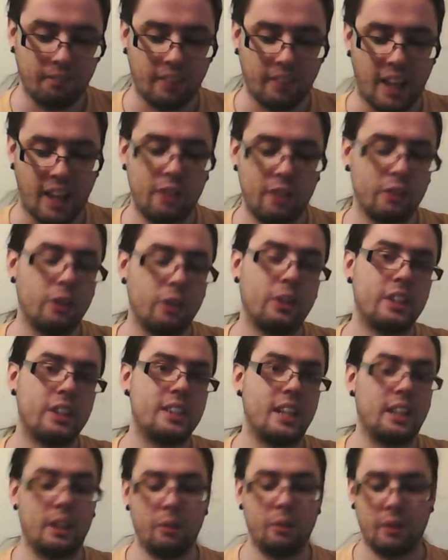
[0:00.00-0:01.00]
I don't know
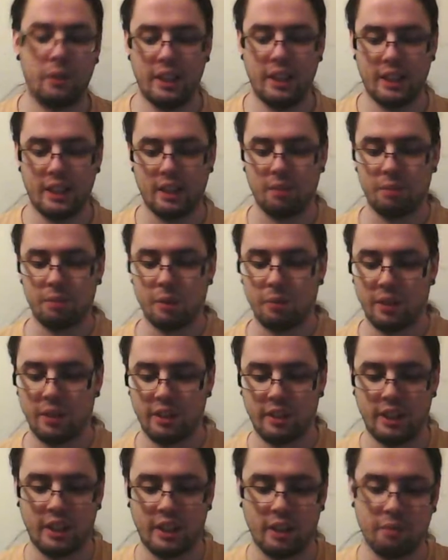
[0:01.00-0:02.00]
exactly where they come from,
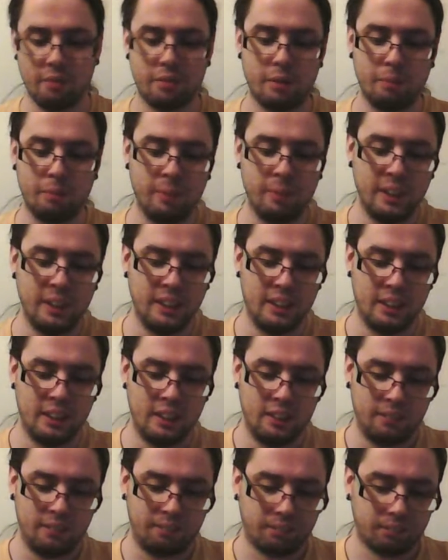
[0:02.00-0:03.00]
whether they come from
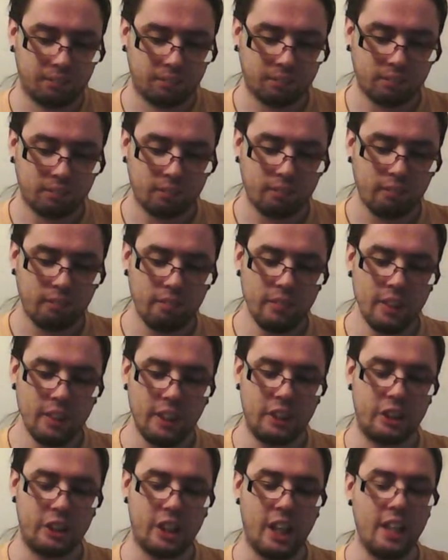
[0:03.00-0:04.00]

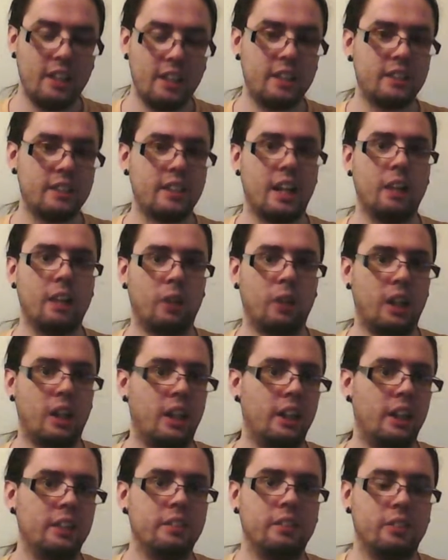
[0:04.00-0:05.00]
China,
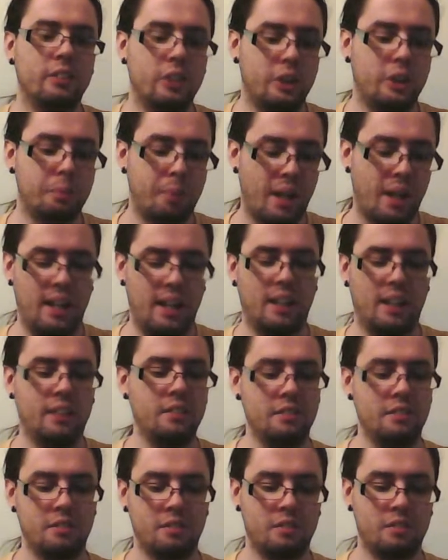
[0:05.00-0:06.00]
Taiwan,
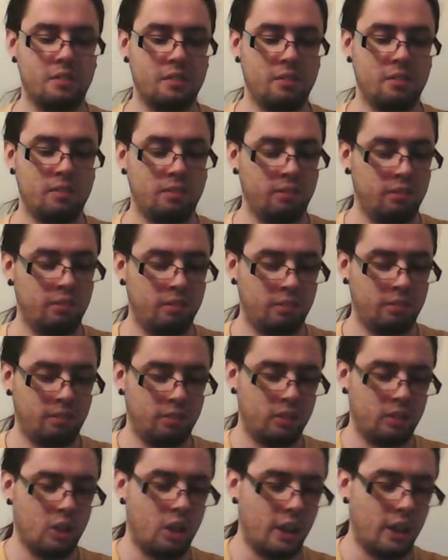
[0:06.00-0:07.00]
Japan.
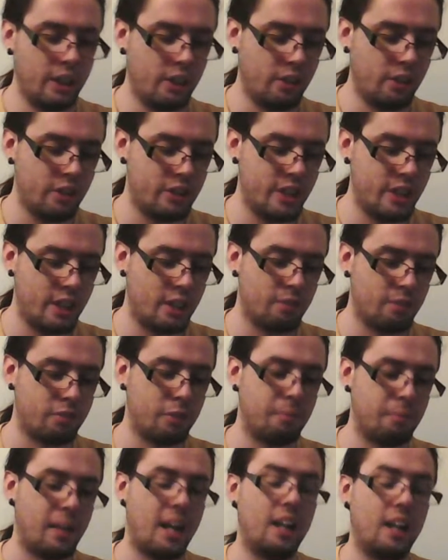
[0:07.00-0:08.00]
All I know is they come
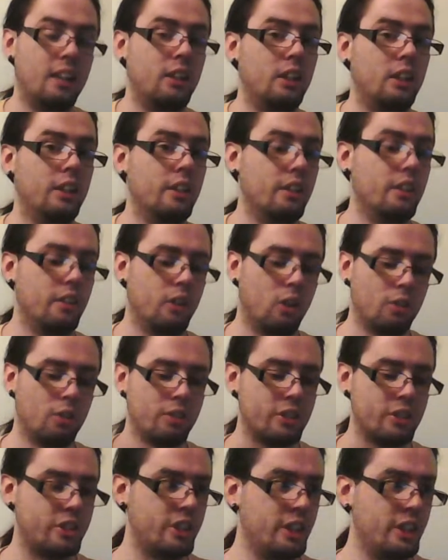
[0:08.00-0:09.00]
from
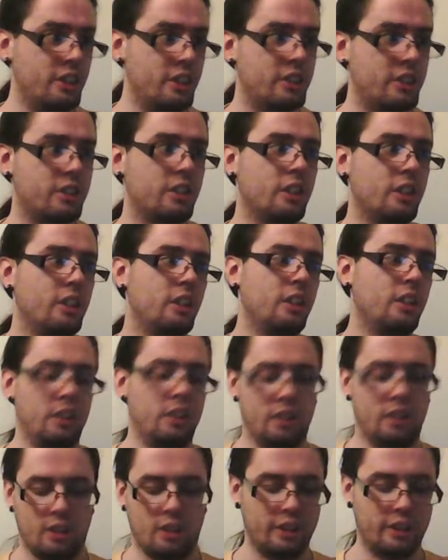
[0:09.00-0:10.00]
overseas
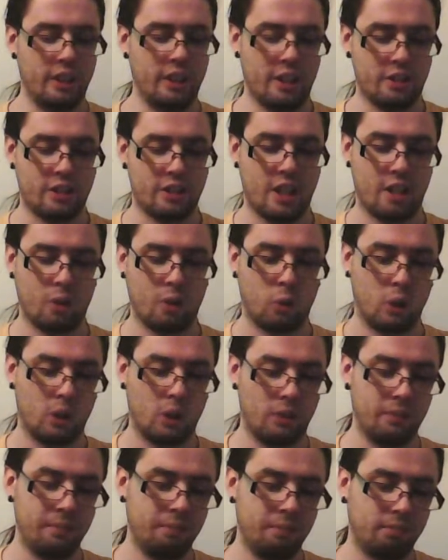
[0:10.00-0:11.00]
on the other side of the world.